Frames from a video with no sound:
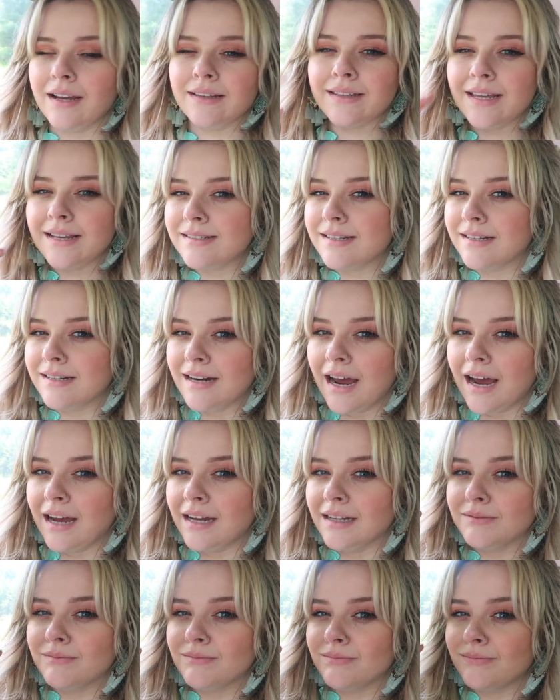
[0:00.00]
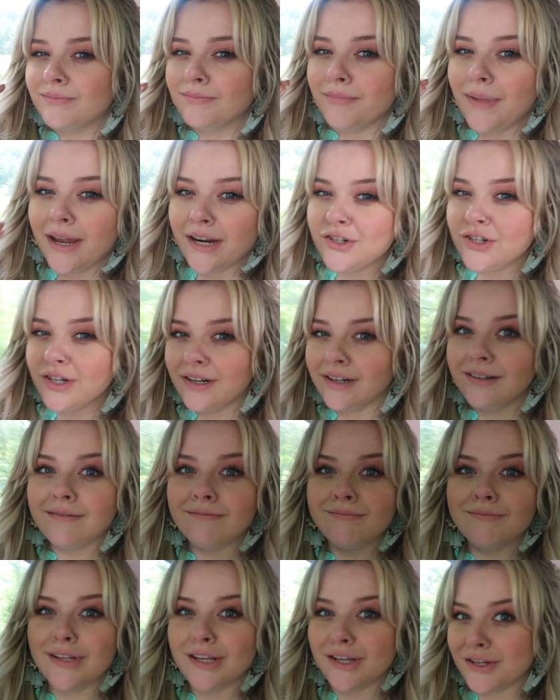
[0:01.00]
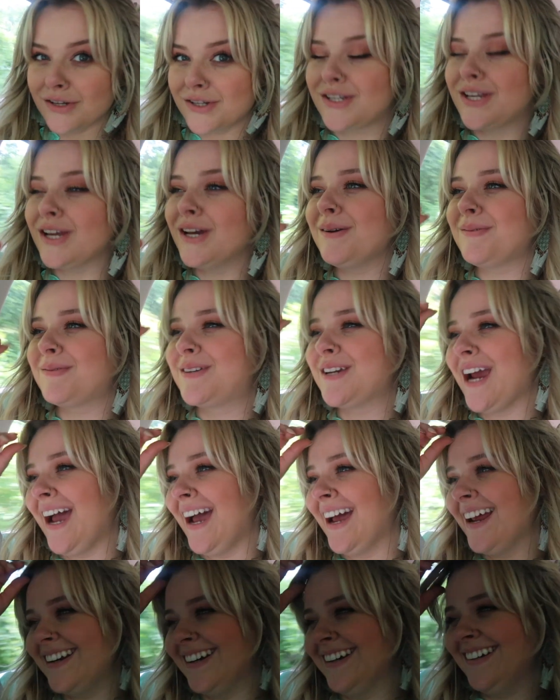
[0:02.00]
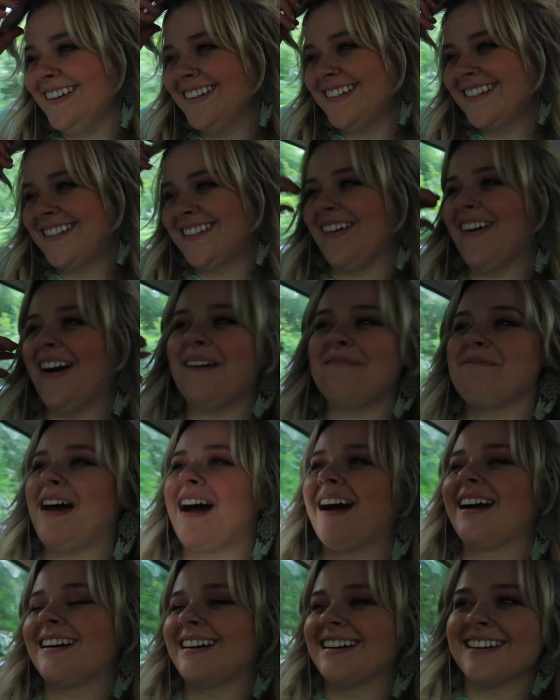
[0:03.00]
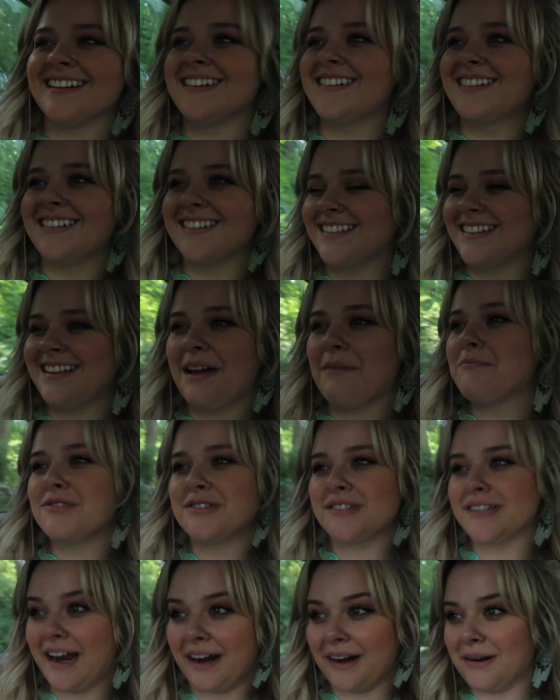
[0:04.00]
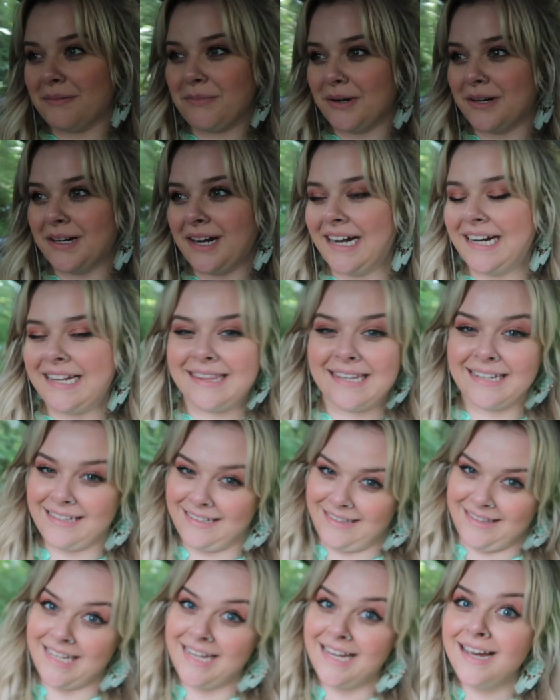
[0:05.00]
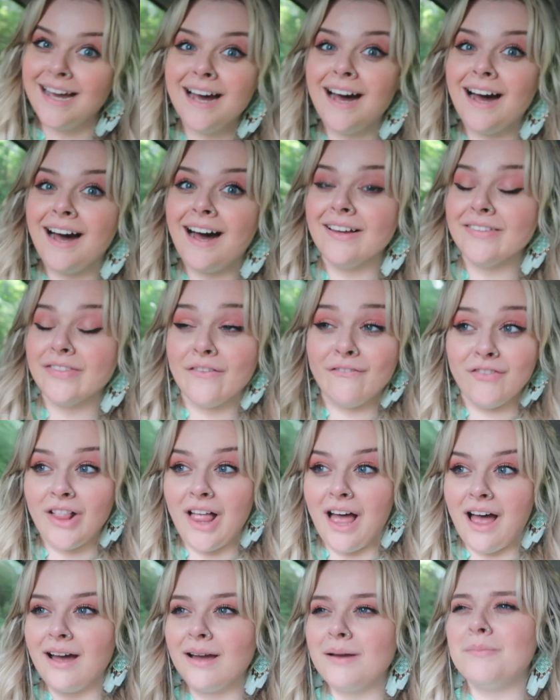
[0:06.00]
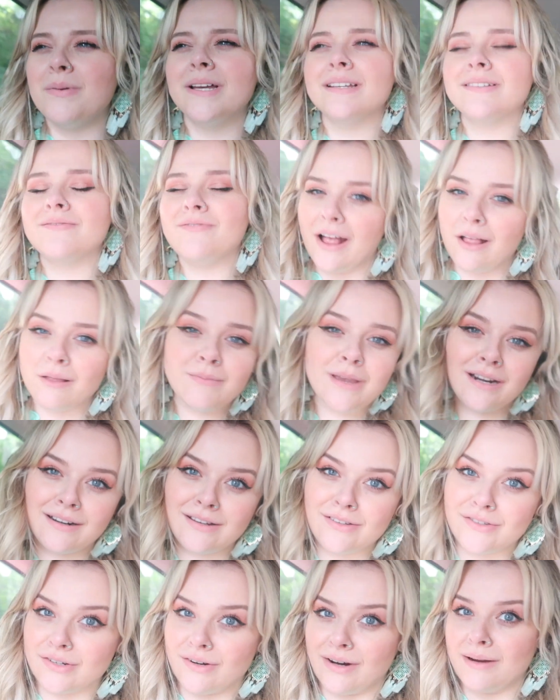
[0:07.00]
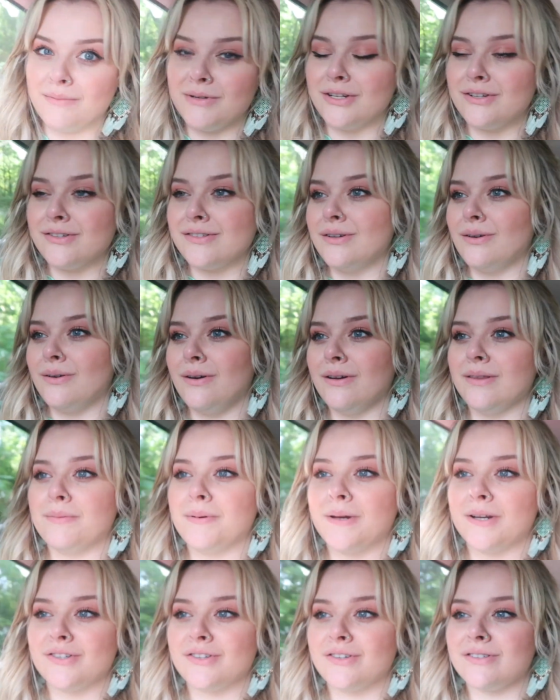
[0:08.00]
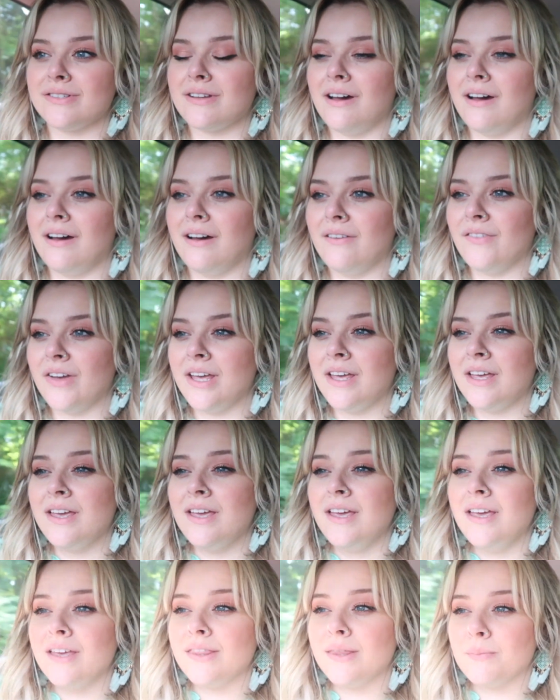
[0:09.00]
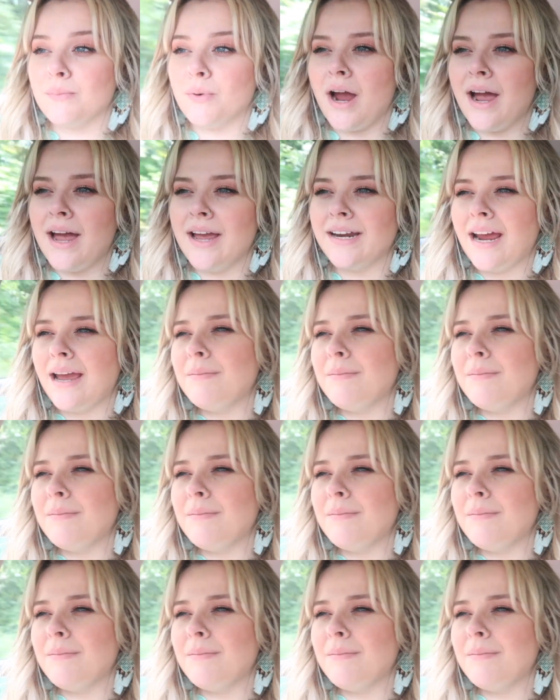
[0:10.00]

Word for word: I like to not mention the YouTube channel, so I'm not gonna just, I'm just not gonna put anything in on the blog, but follow me on Instagram and you'll see all the pictures of the bride.